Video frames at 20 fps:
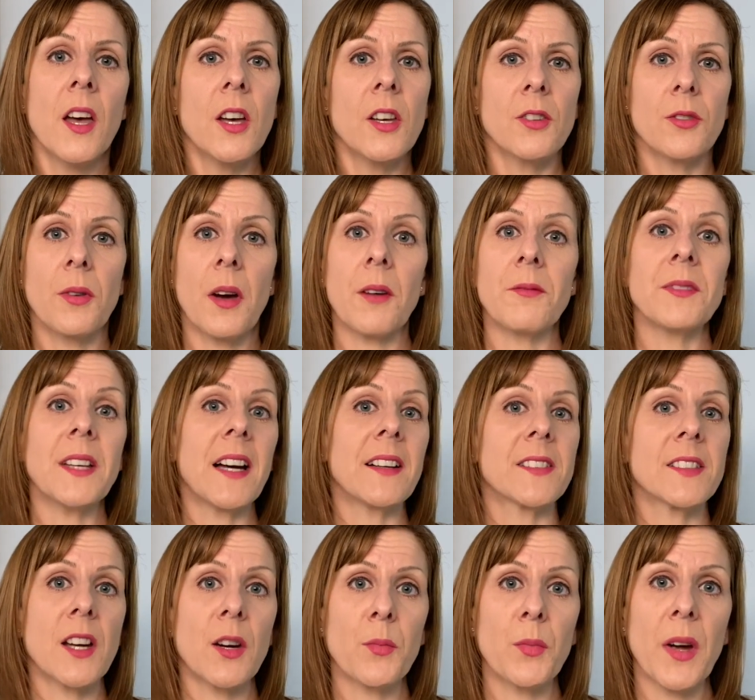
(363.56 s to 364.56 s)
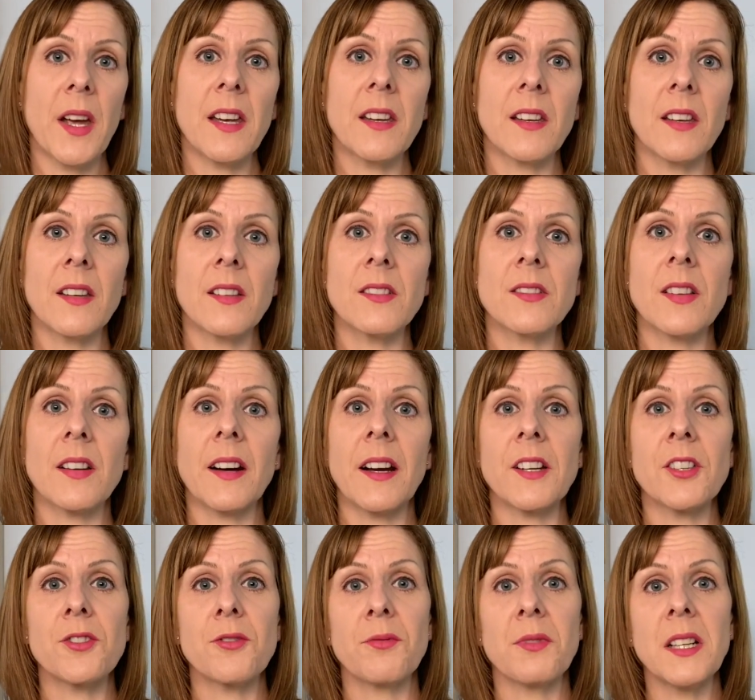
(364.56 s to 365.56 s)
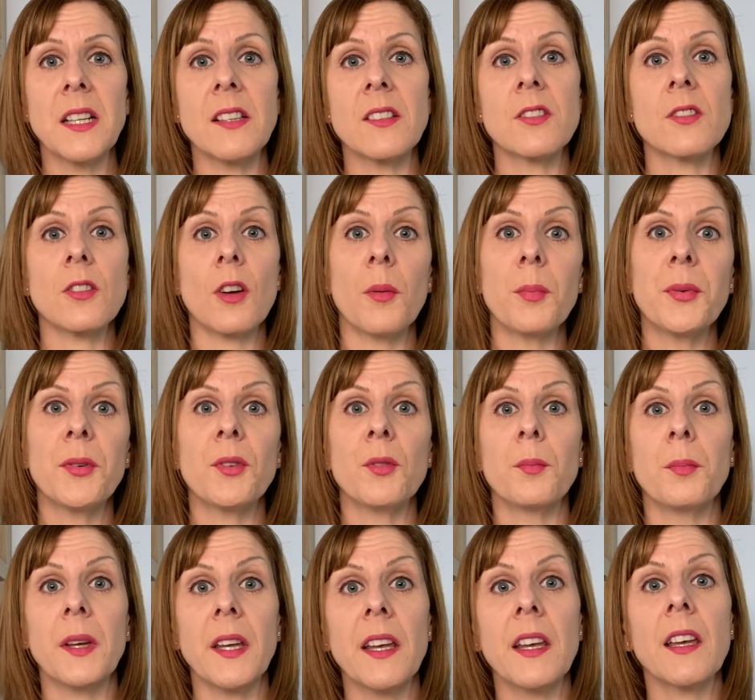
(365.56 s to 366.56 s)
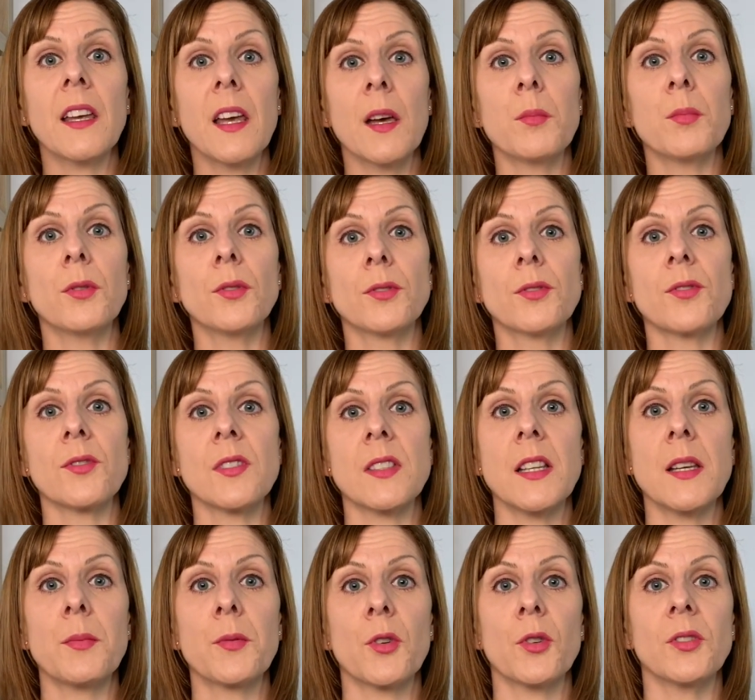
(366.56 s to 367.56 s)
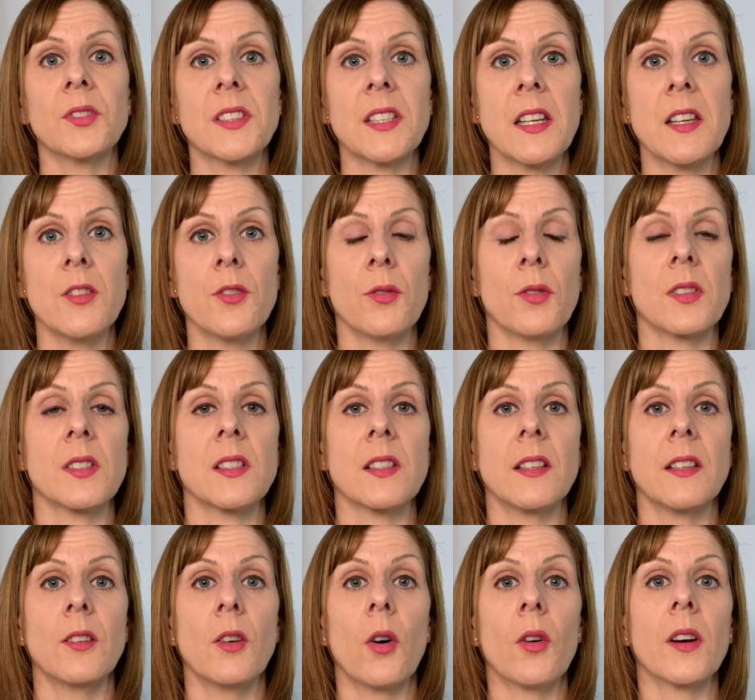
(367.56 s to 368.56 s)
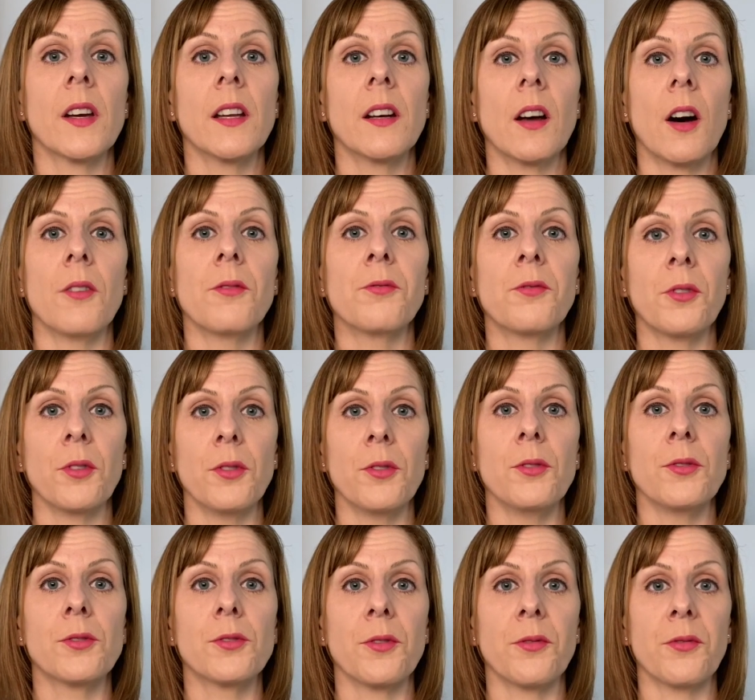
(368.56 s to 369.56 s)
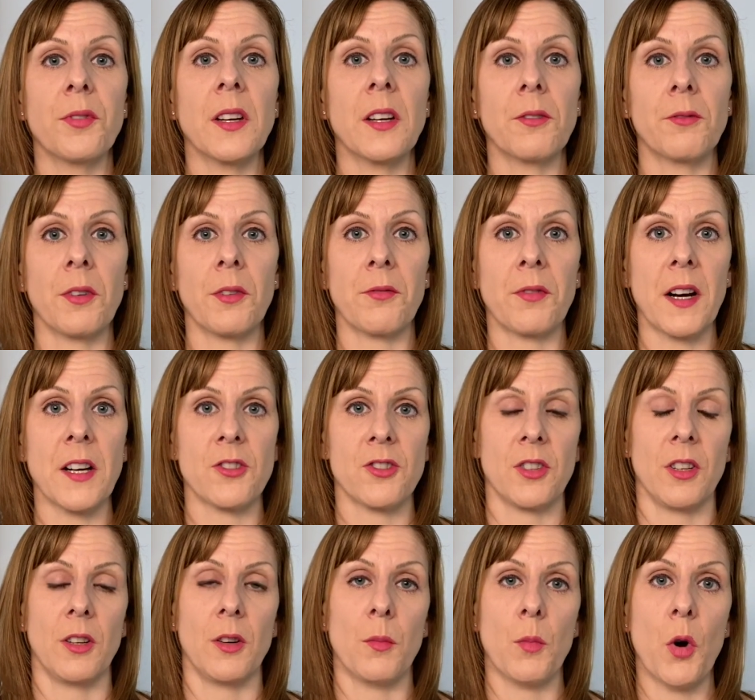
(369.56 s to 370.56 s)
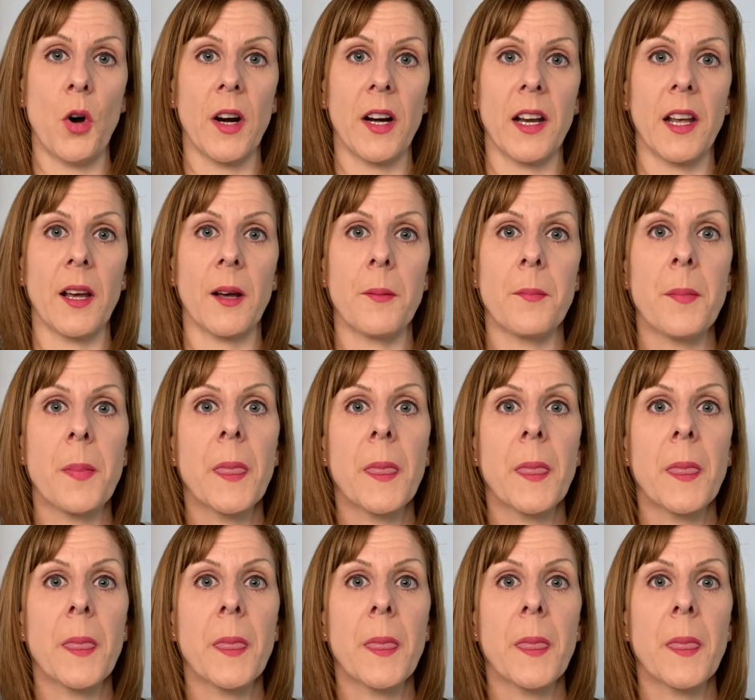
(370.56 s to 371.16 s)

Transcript: You have nighttime wakings that actually really stop you being able to sleep continuously long enough for you to feel refreshed in the morning.